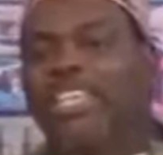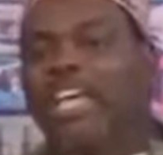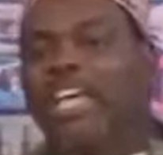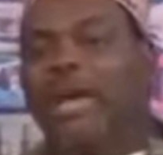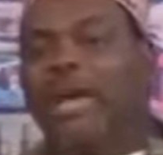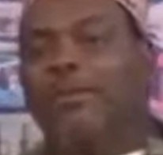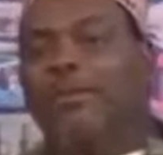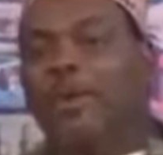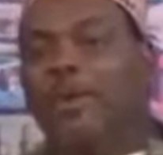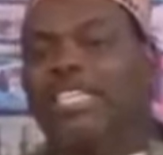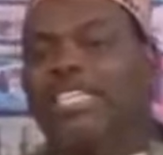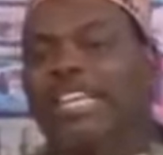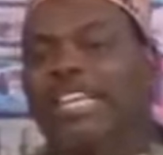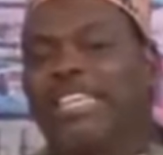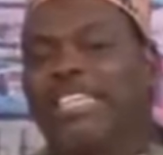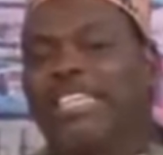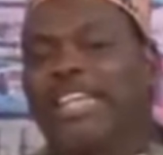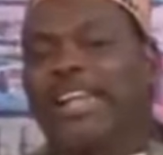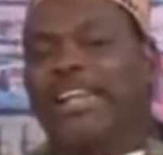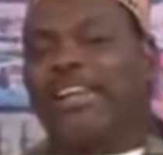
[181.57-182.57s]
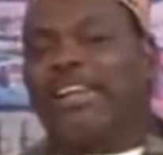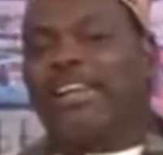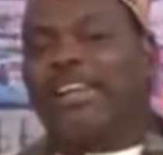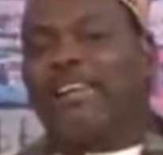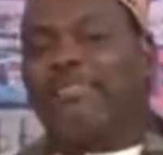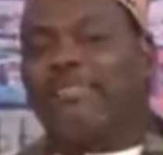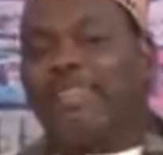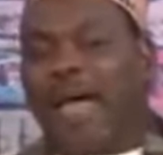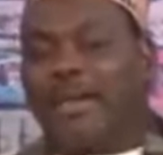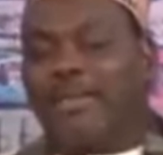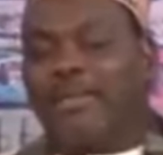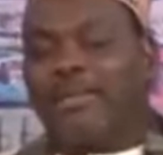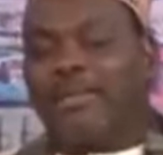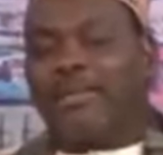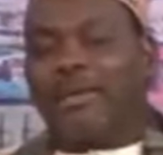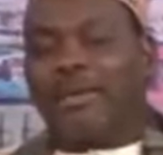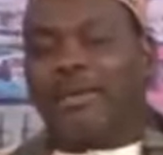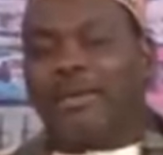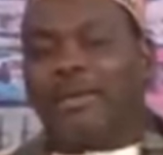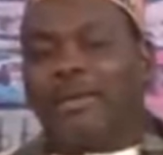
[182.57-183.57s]
Singapore is exactly like
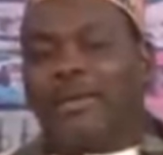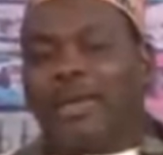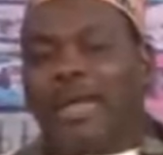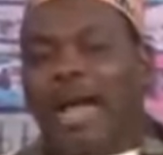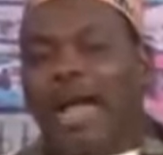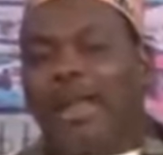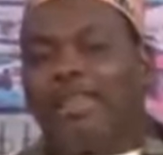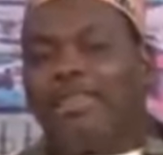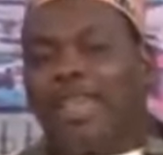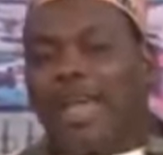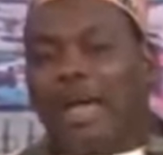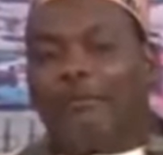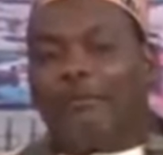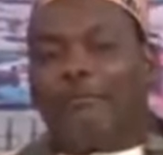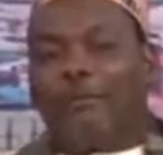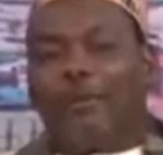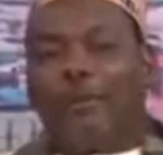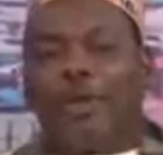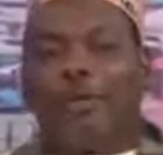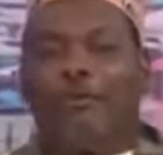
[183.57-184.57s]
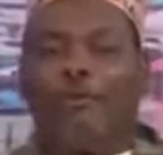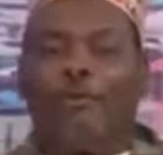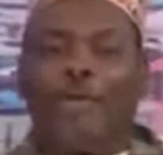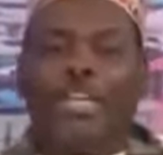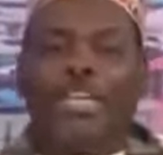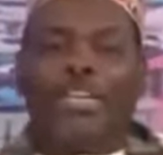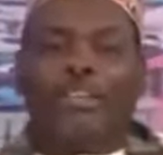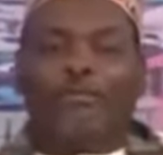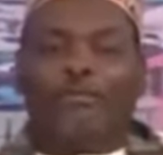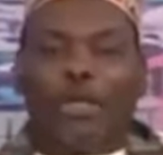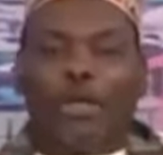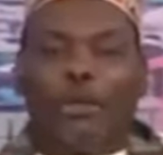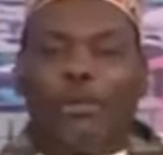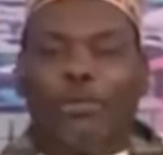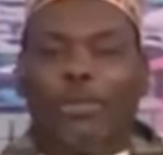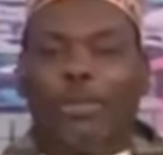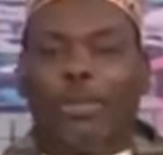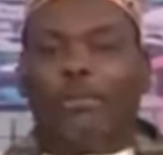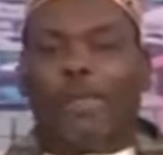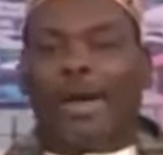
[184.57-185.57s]
that. And therefore, if we
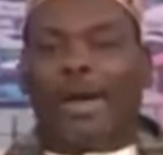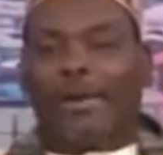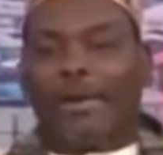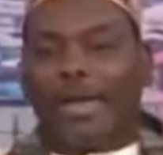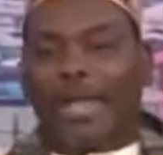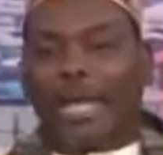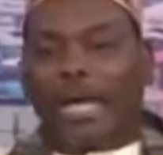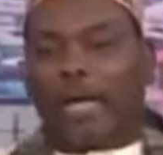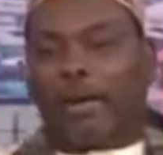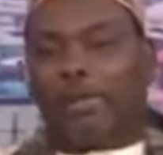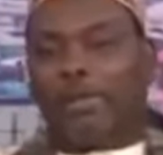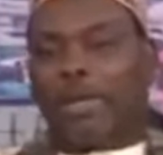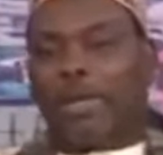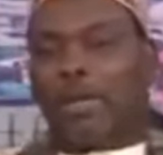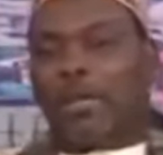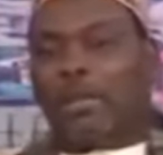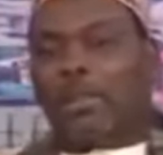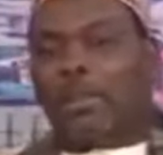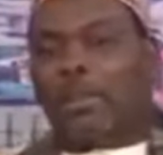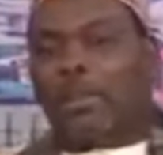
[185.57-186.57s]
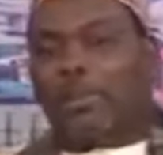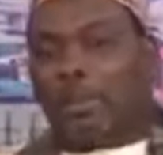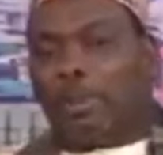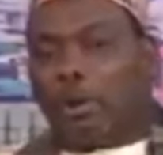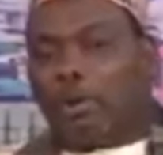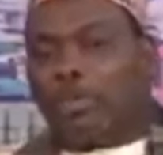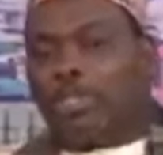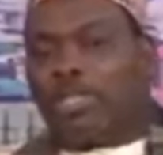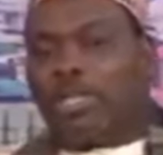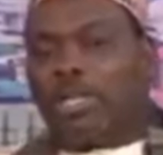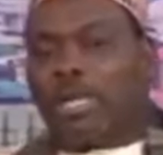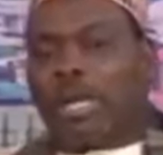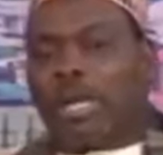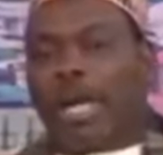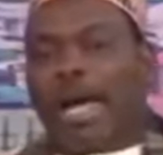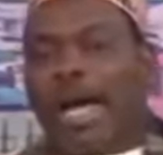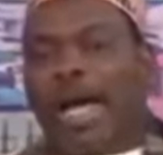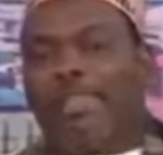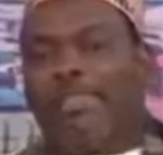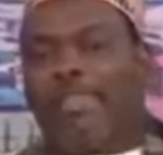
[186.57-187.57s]
develop the marine economy, the ports,
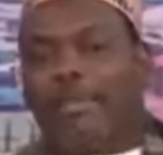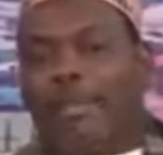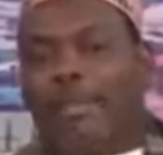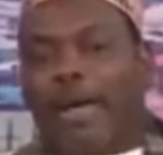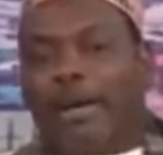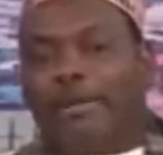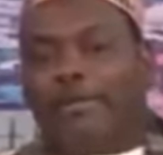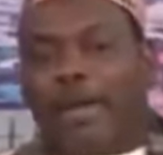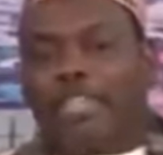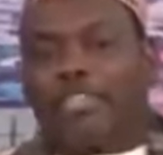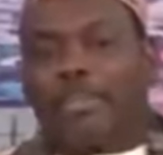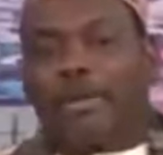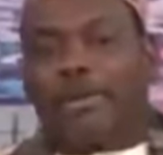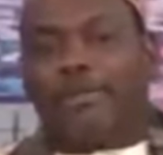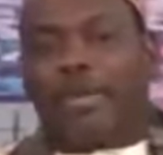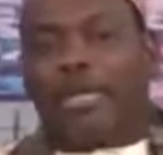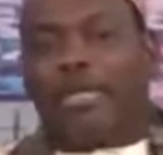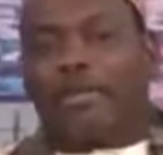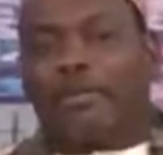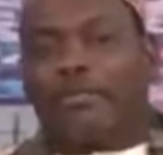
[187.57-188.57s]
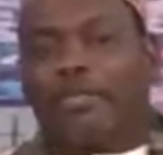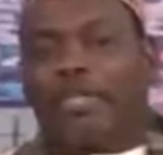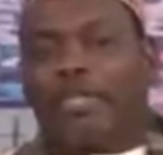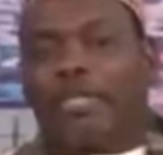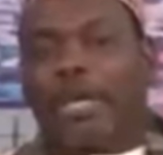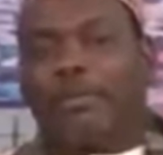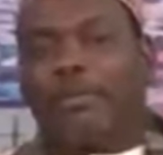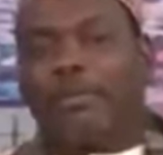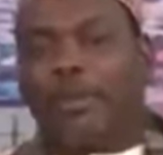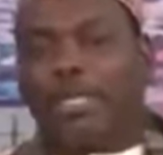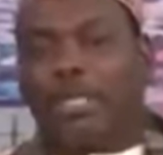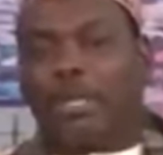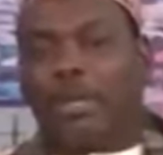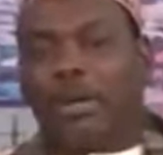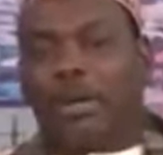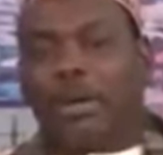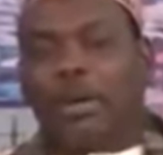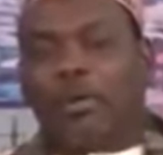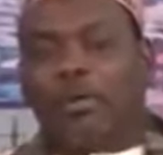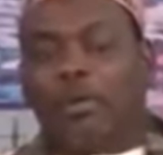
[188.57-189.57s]
and the manufacturing base of the Southwest,
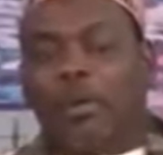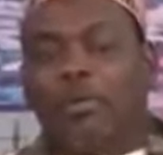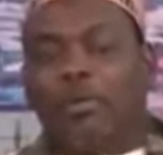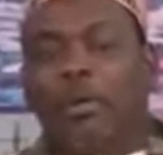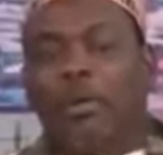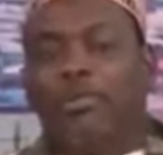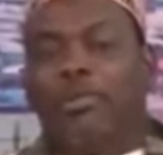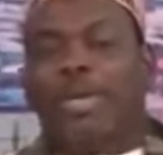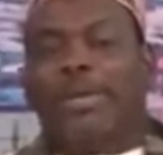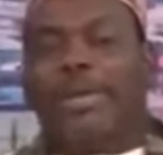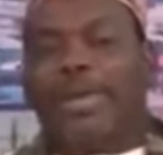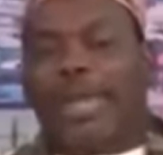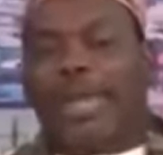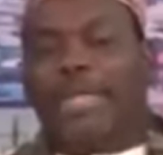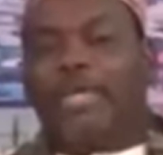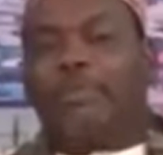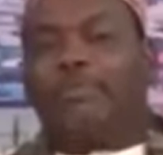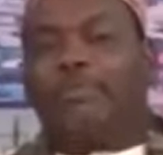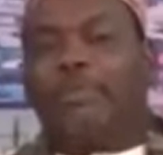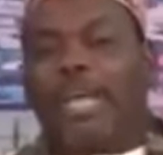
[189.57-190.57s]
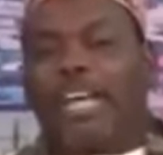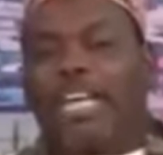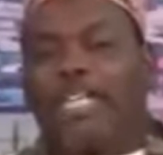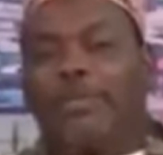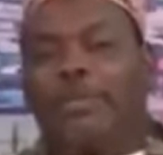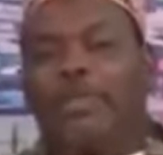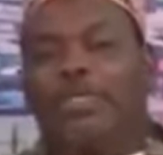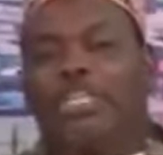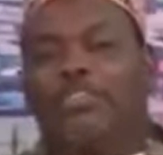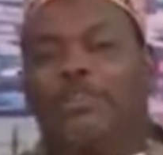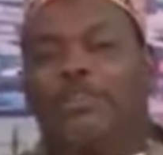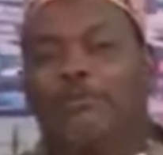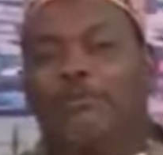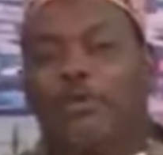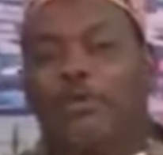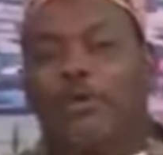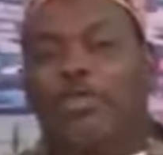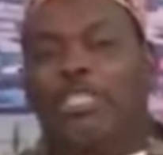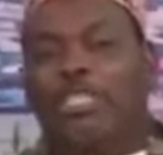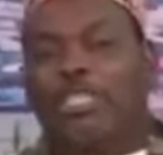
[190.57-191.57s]
we will be net exporters
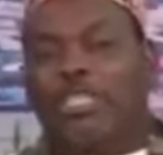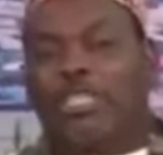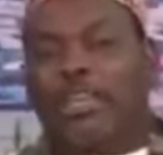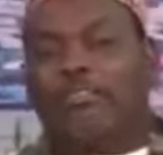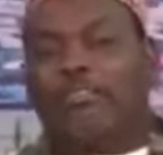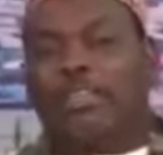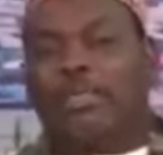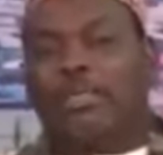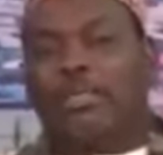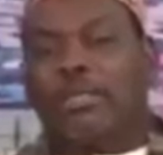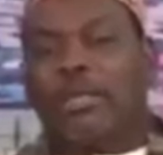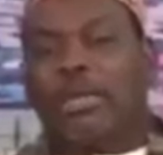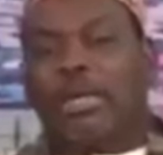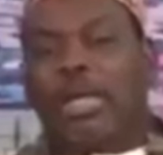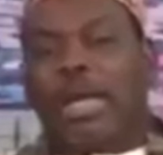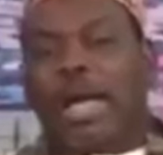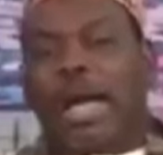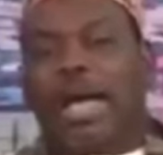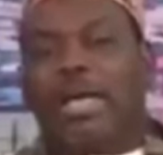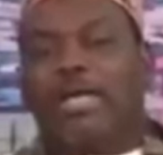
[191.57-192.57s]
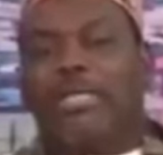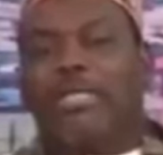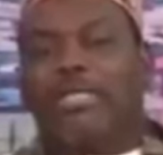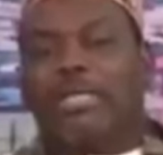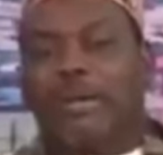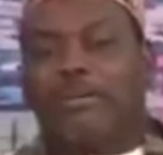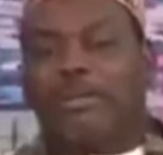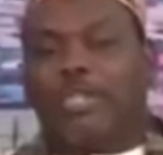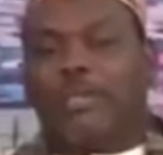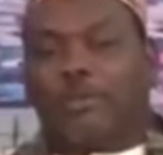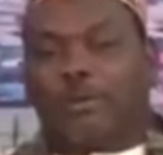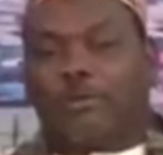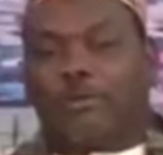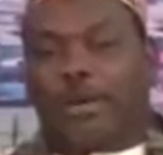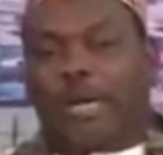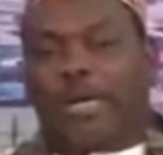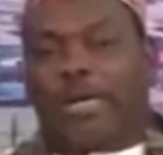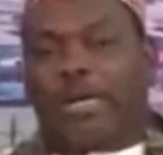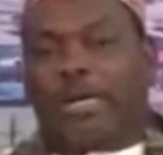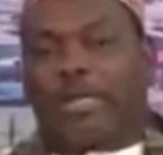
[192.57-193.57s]
of goods and services and service
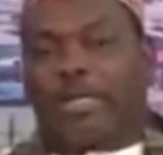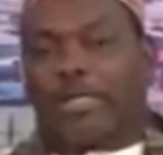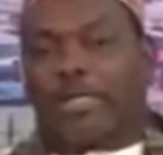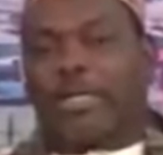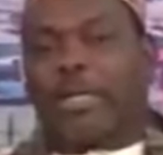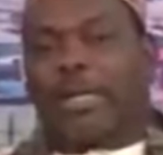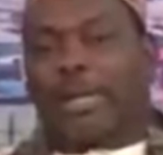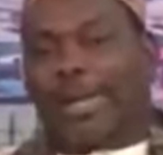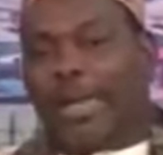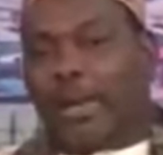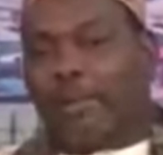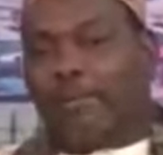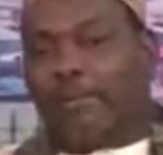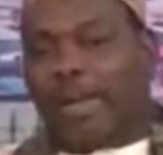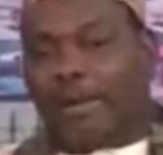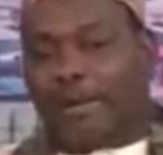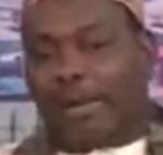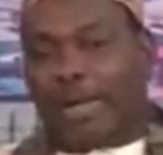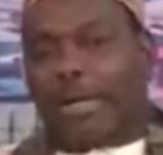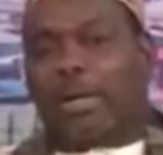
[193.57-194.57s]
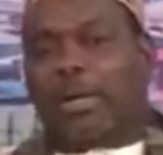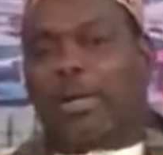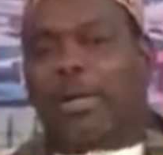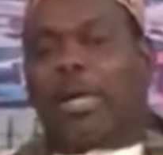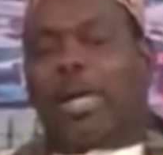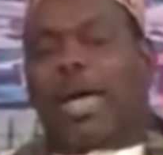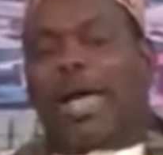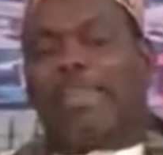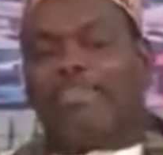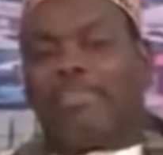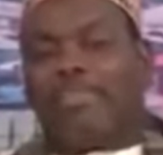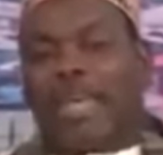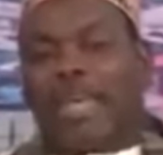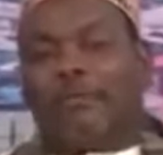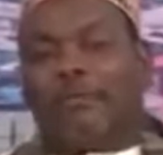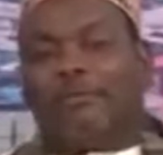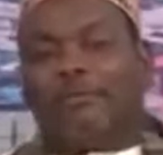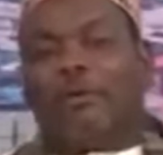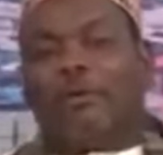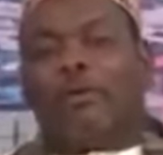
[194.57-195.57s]
providers in marine. And
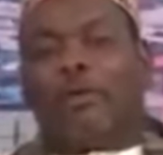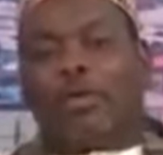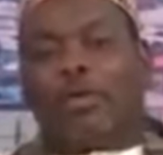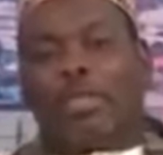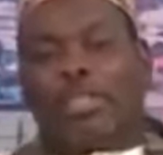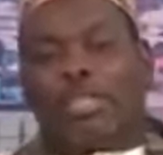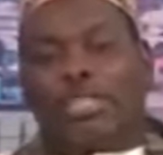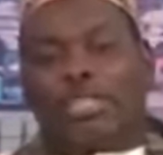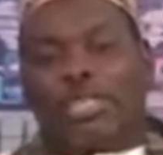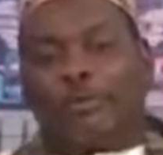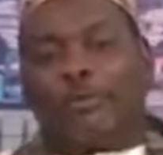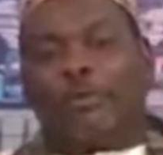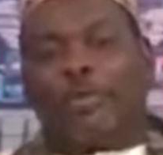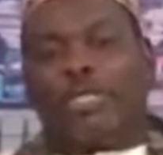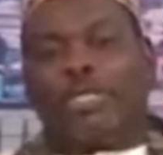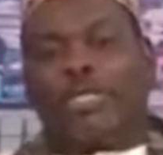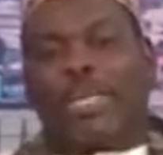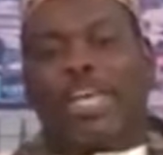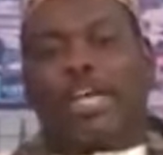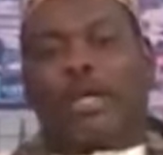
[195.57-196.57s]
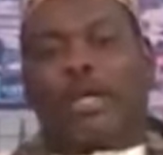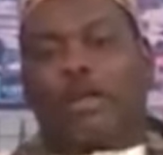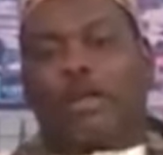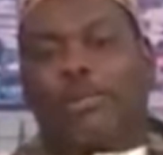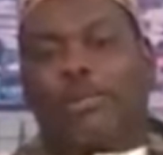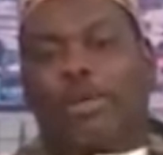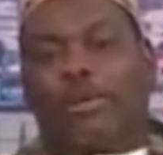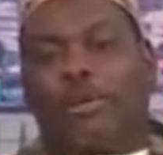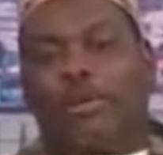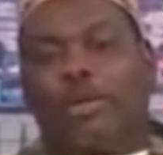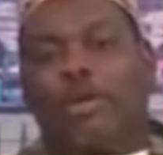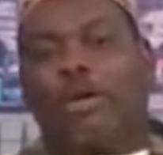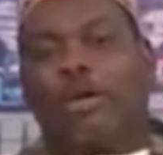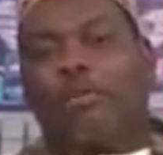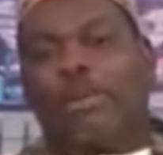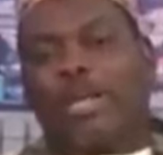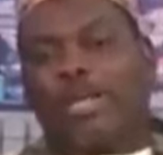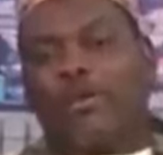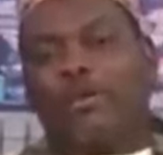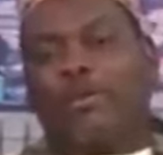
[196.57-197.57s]
therefore, the Southwest economy will
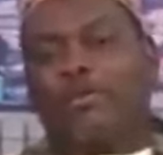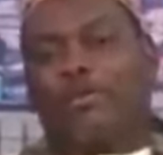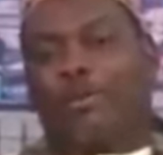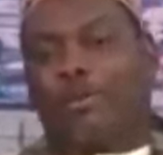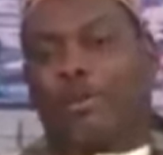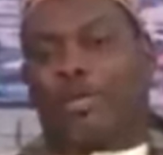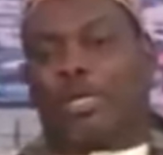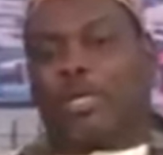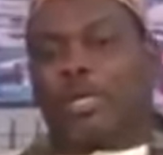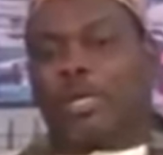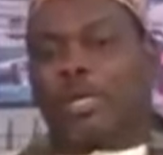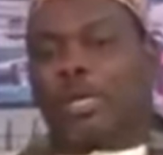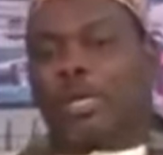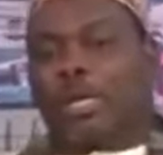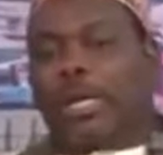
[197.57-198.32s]
become net contributor.